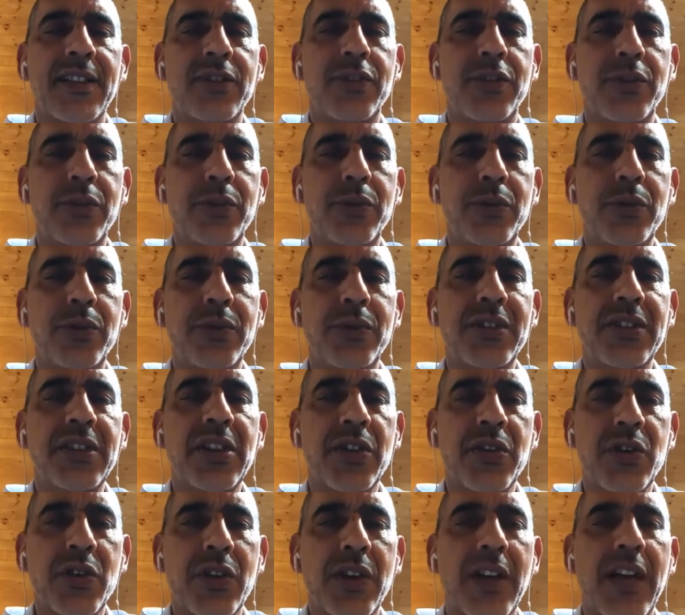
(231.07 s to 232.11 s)
to
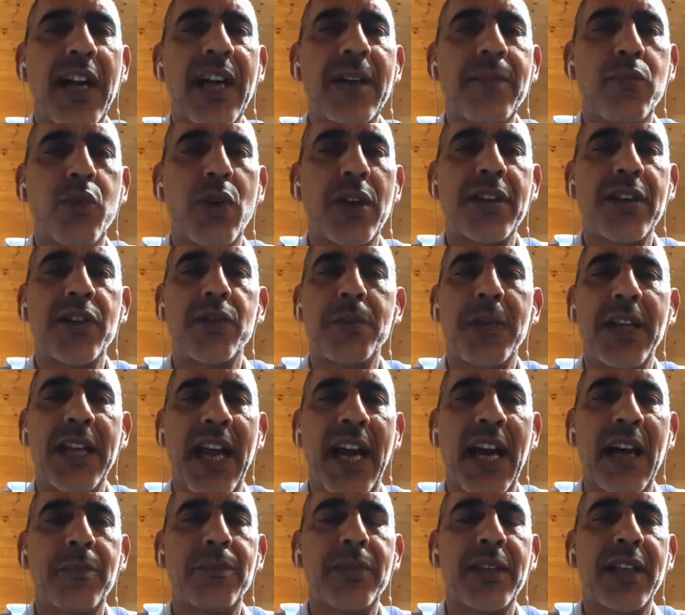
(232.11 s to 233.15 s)
describe what has been
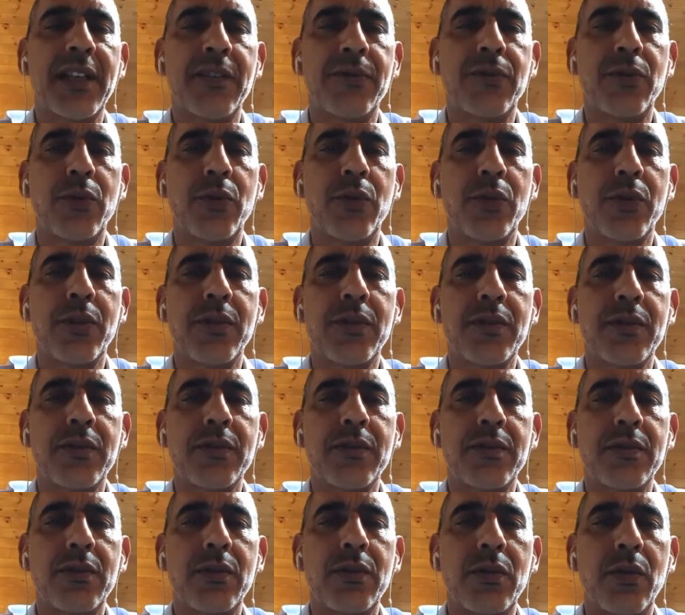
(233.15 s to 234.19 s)
happening for
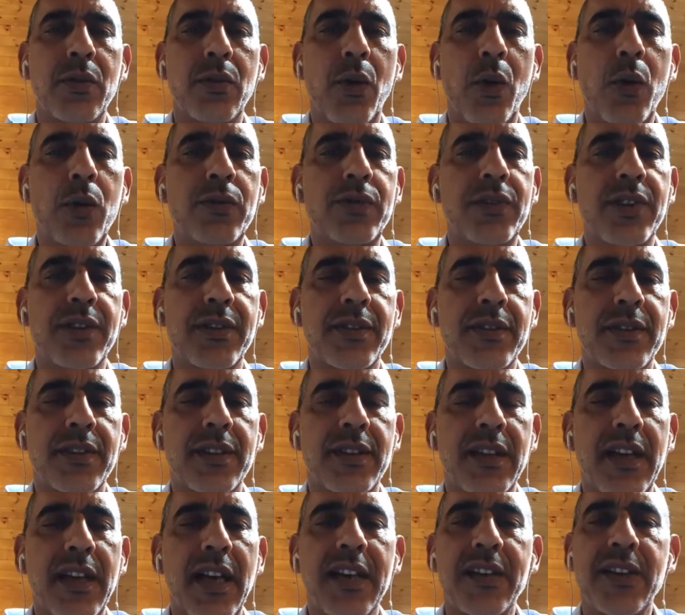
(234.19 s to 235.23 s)
over
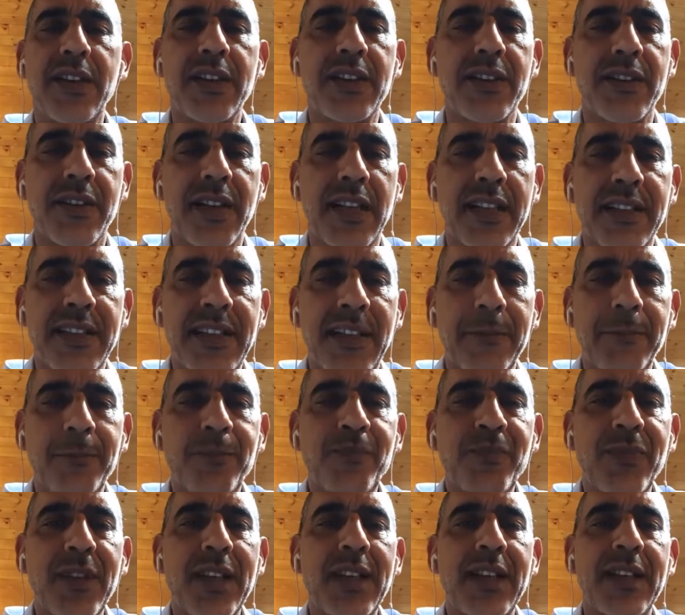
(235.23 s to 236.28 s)
a year right now.
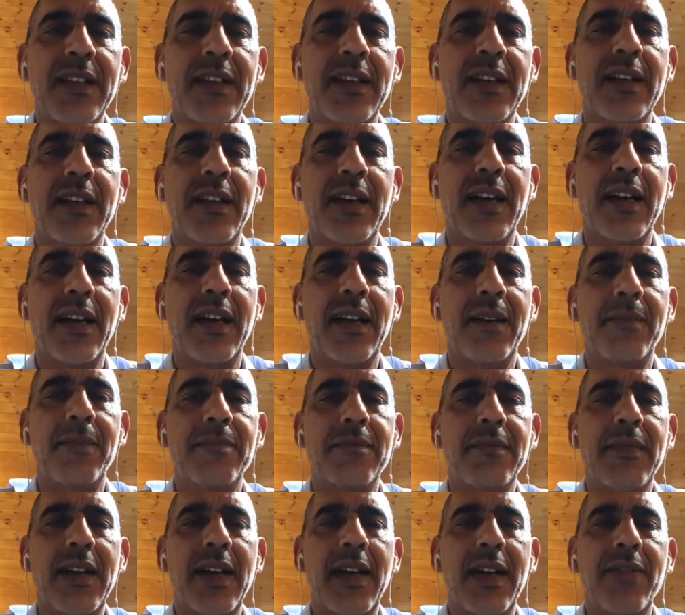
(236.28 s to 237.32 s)

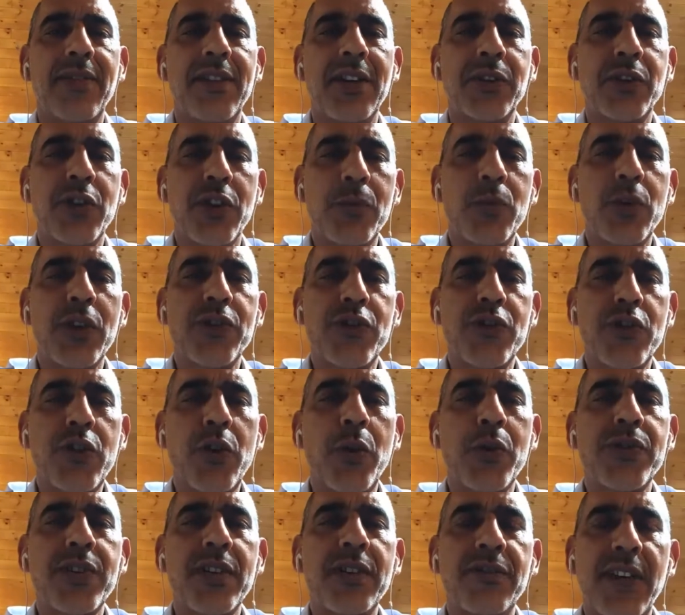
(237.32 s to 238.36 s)
And the term was
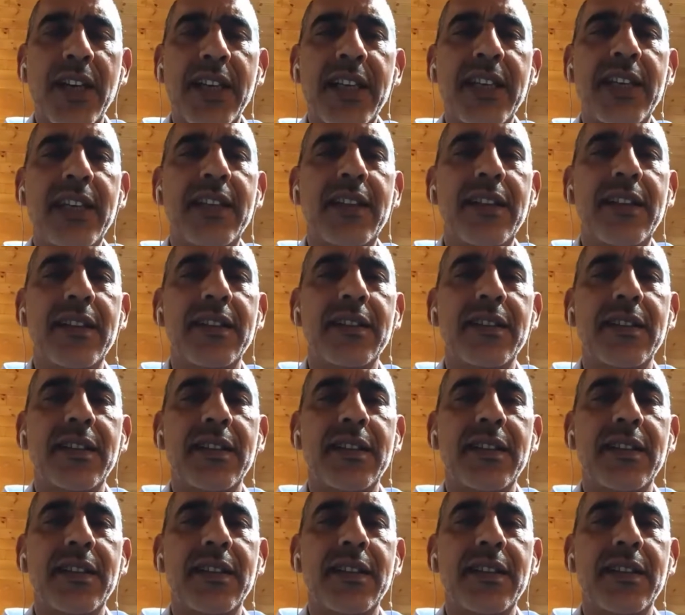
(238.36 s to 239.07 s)
chosen very